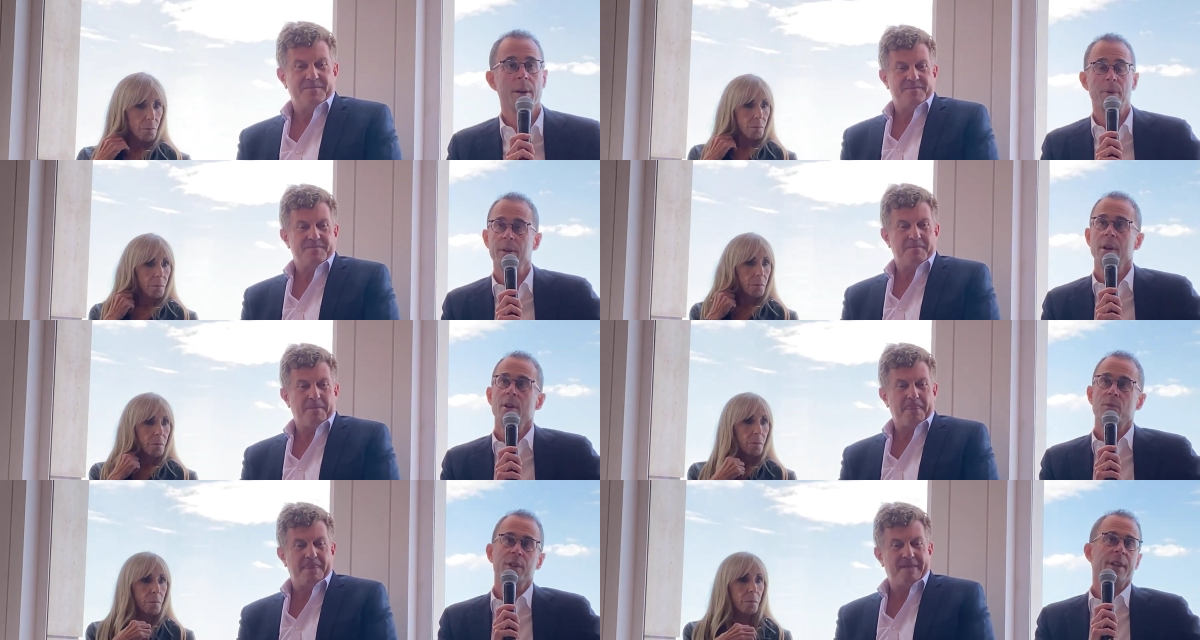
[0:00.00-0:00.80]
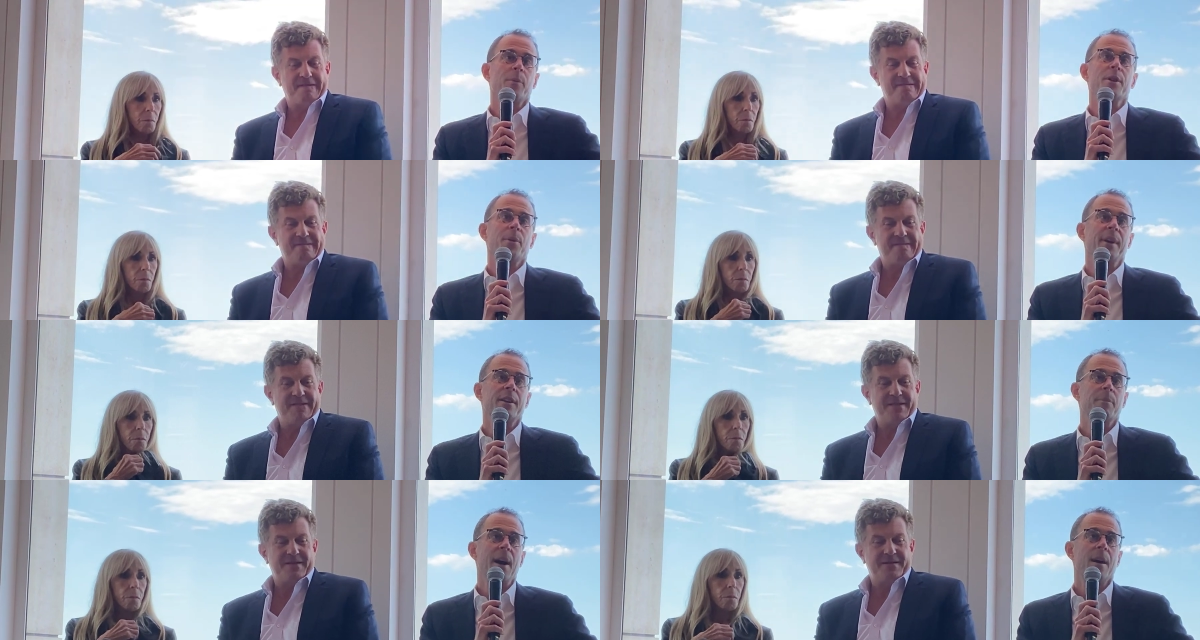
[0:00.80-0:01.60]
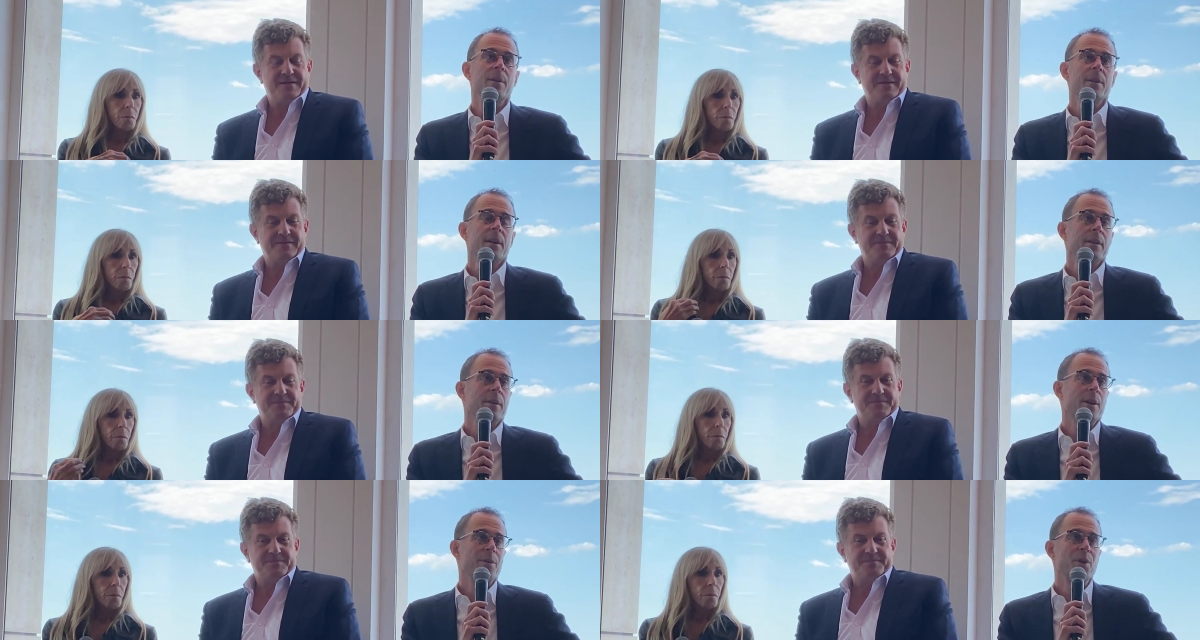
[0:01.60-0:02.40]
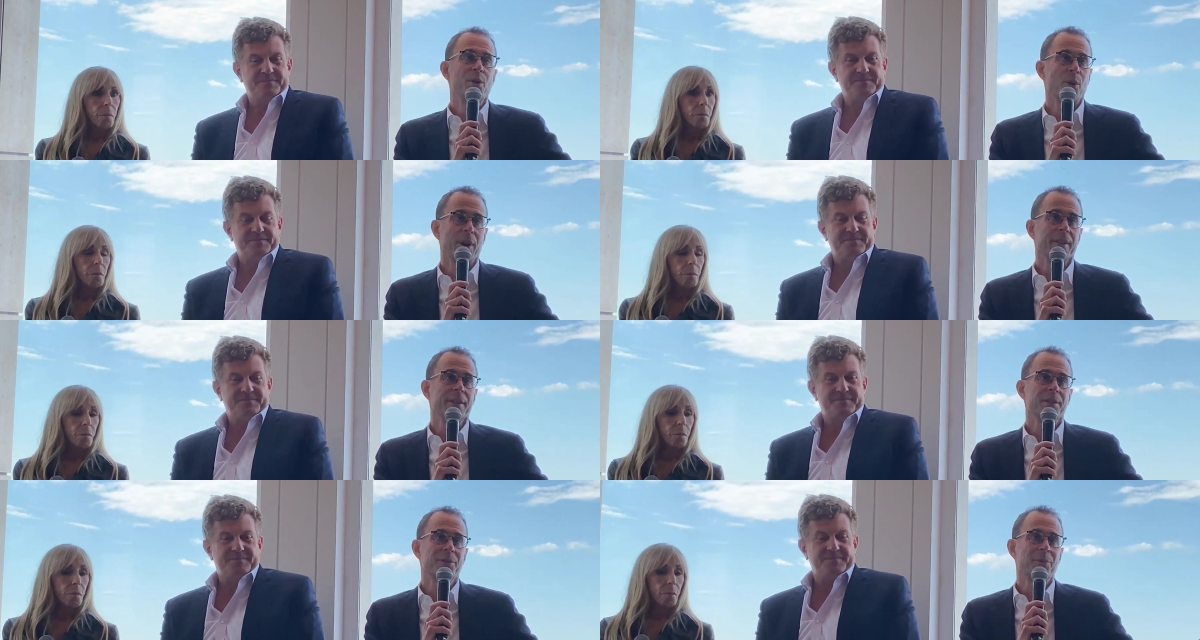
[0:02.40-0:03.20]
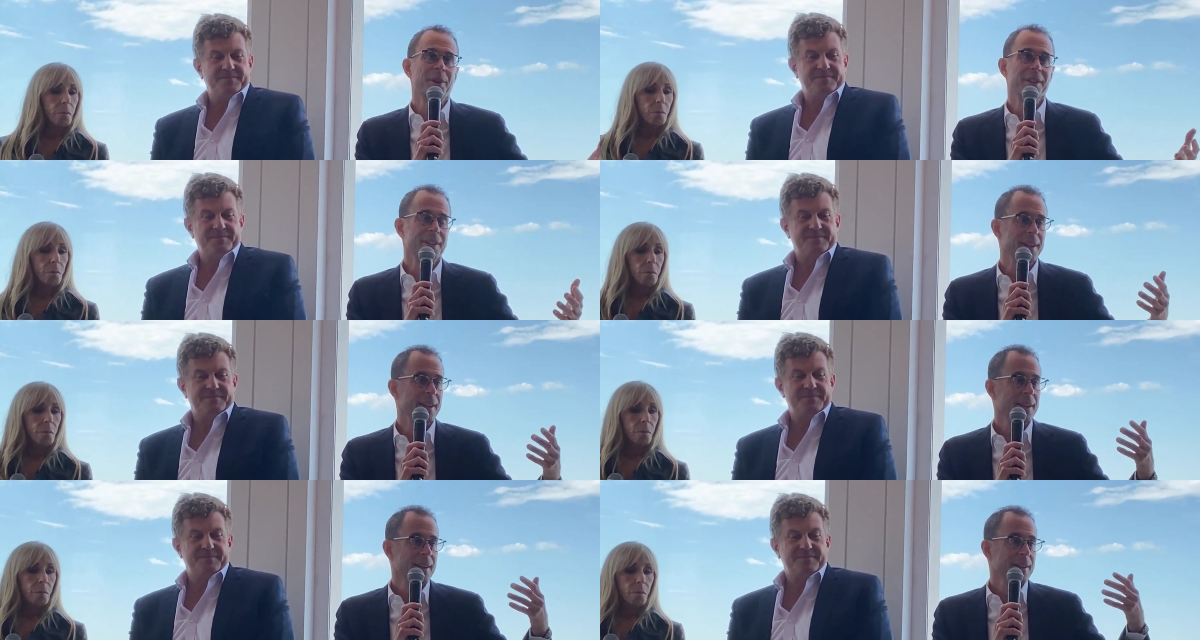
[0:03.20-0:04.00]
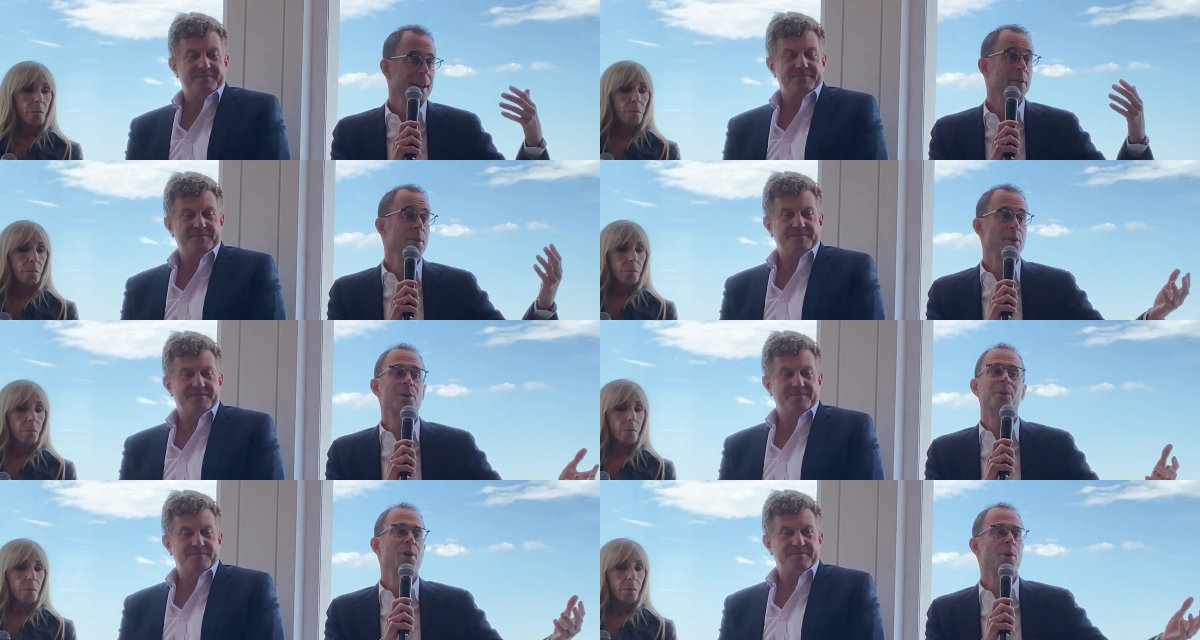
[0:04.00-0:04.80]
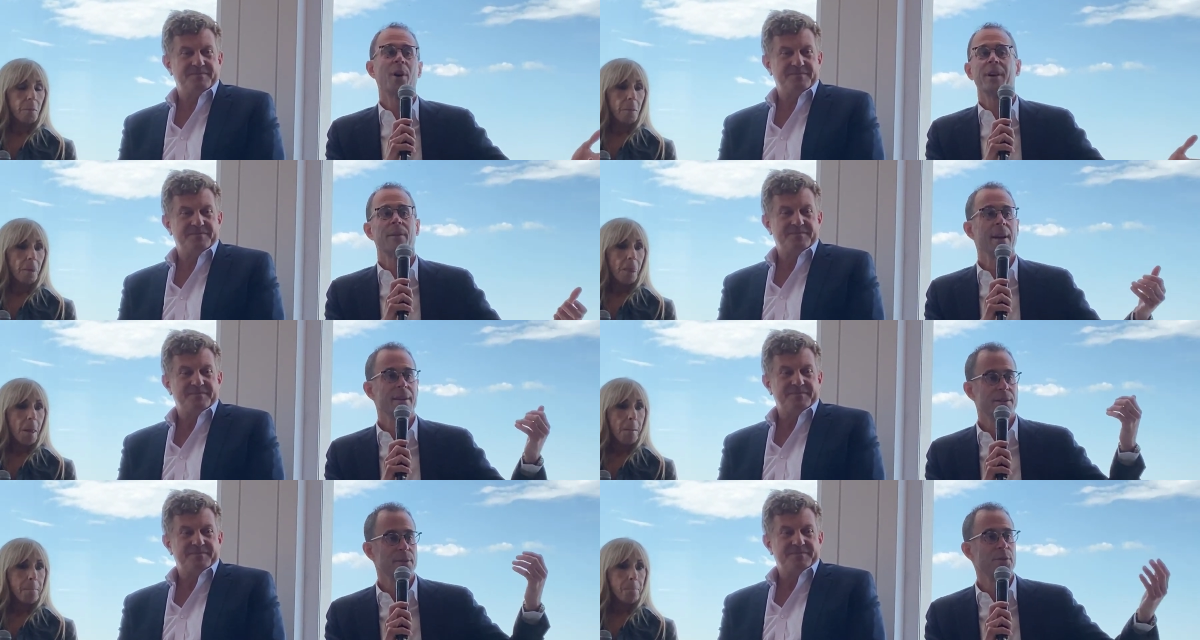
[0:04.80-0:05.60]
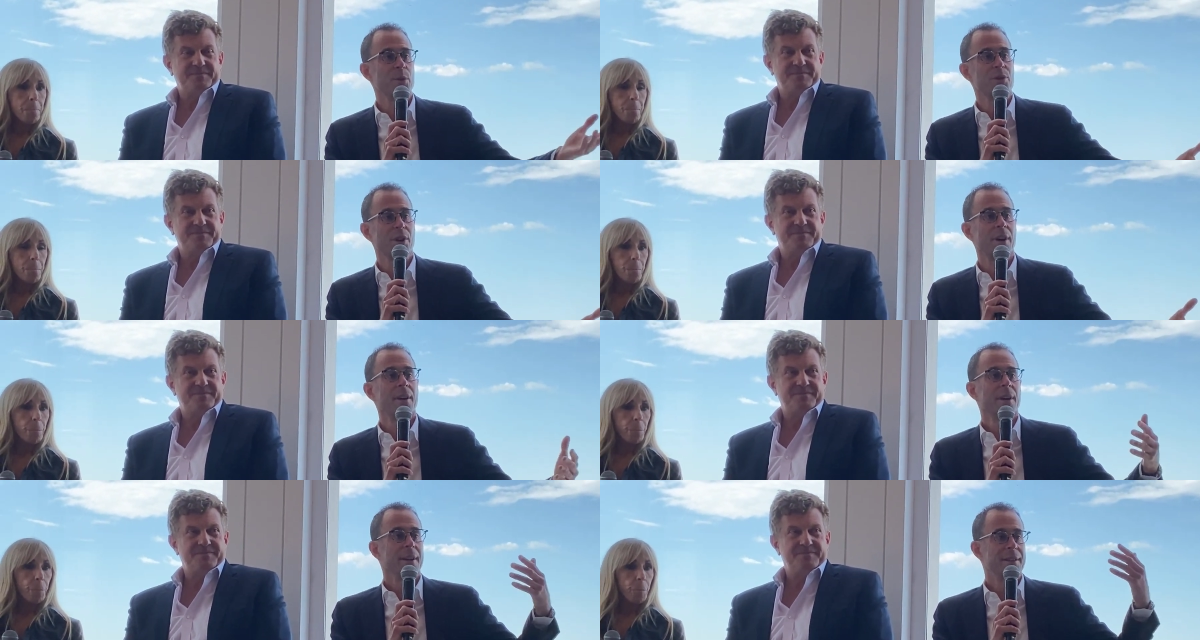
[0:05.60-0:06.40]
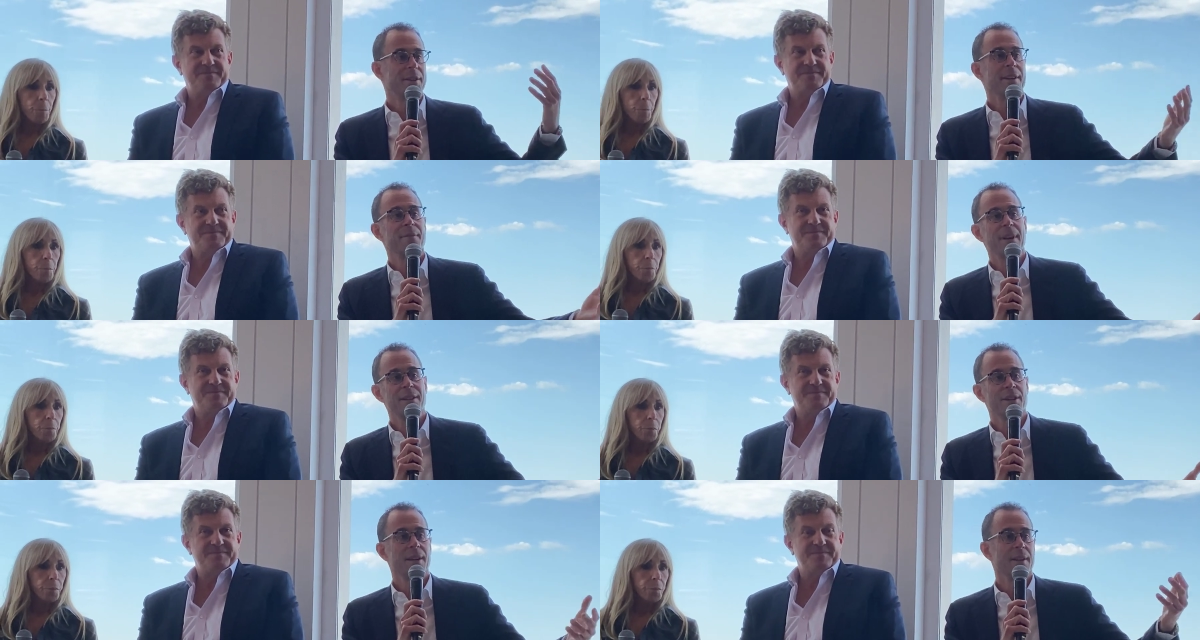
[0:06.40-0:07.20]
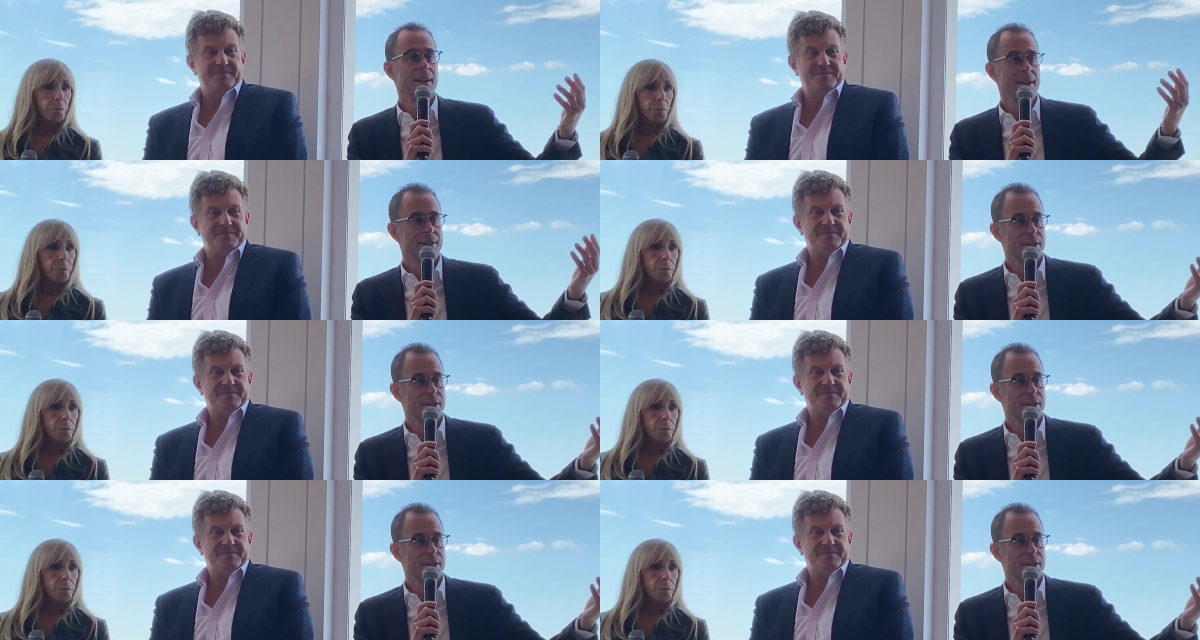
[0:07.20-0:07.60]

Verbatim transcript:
Speaker 1: But really, when you think about you know, New York, this is really kind of the new New York, right? It's the future, it's innovation, it's